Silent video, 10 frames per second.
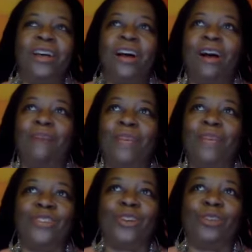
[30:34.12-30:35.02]
um, in
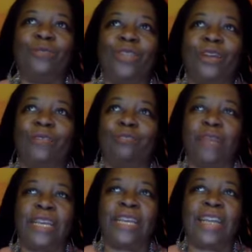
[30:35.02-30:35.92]
terms of
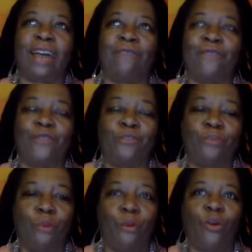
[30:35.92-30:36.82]
speaking out for the
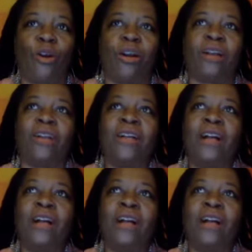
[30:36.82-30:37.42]
poor,